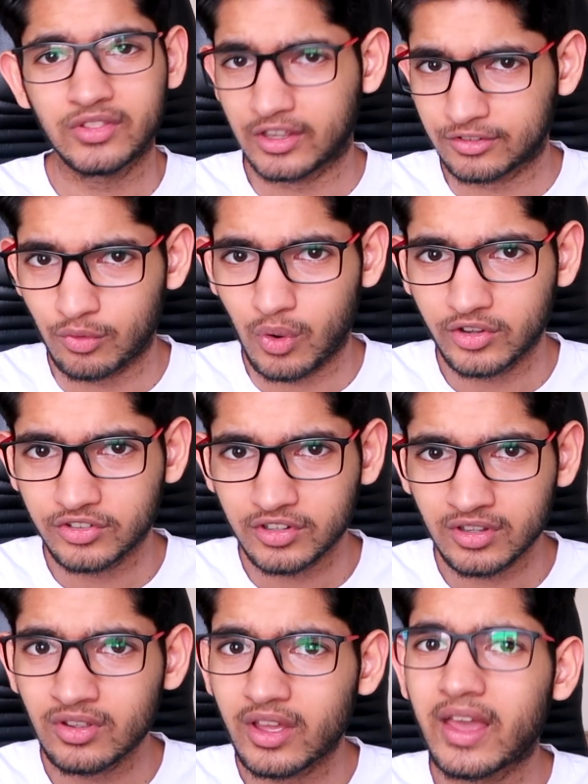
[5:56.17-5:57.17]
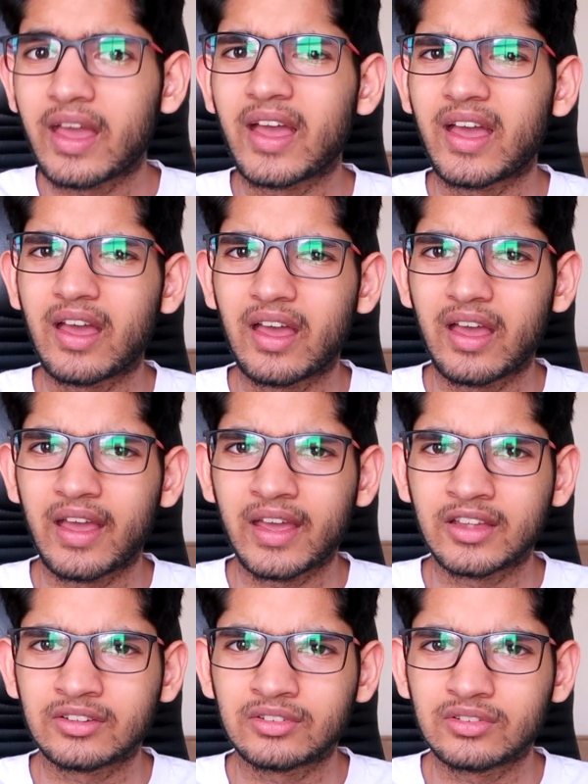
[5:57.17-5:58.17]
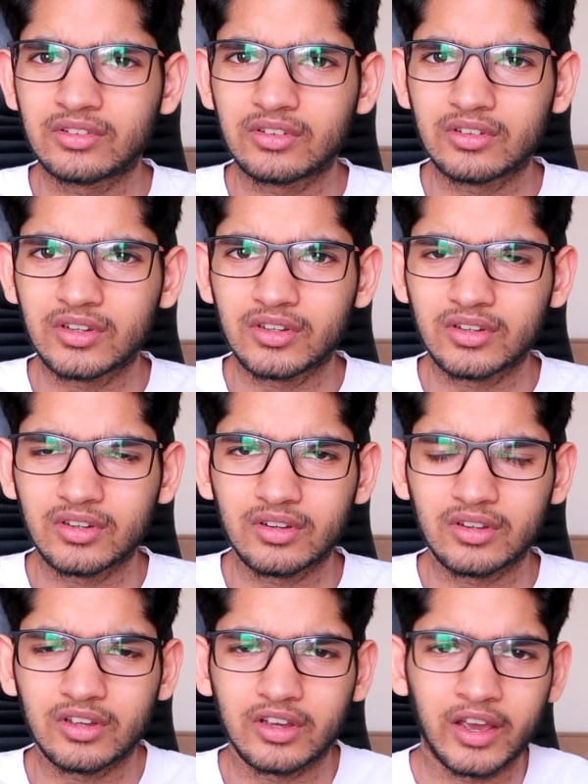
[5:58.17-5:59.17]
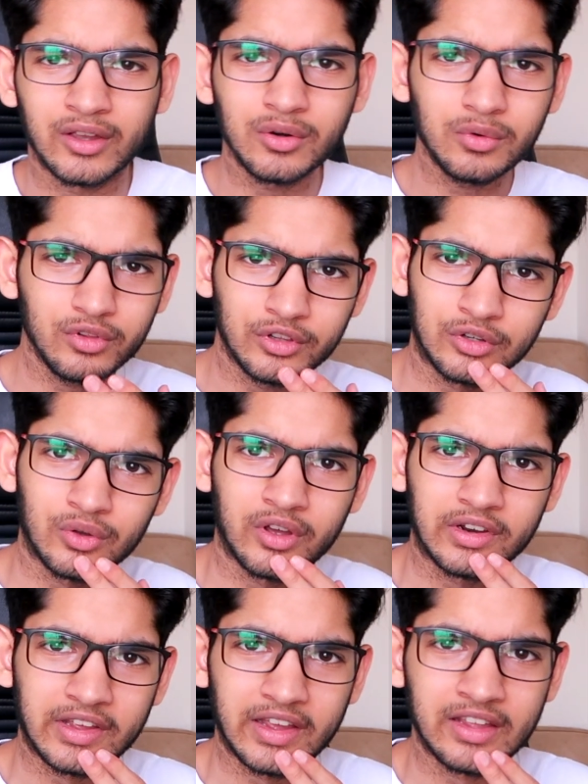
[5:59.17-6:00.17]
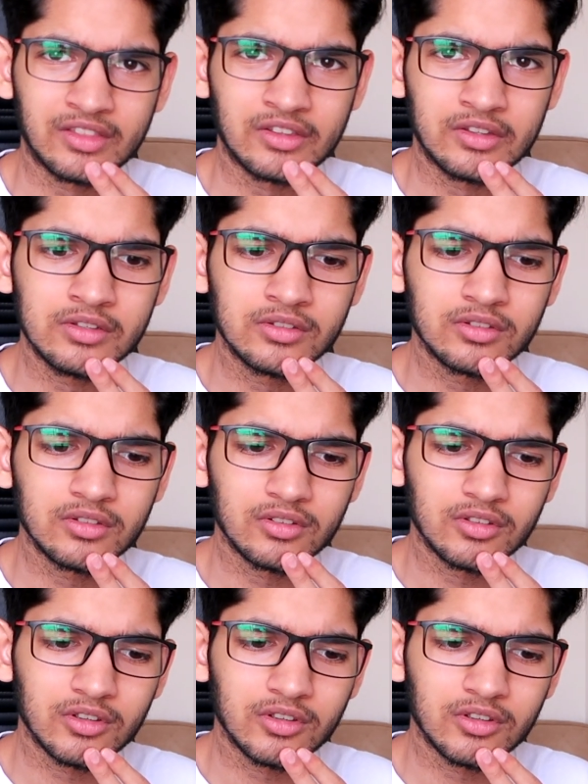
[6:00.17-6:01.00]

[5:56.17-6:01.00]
Thanks for watching, and I don't really know how to end these.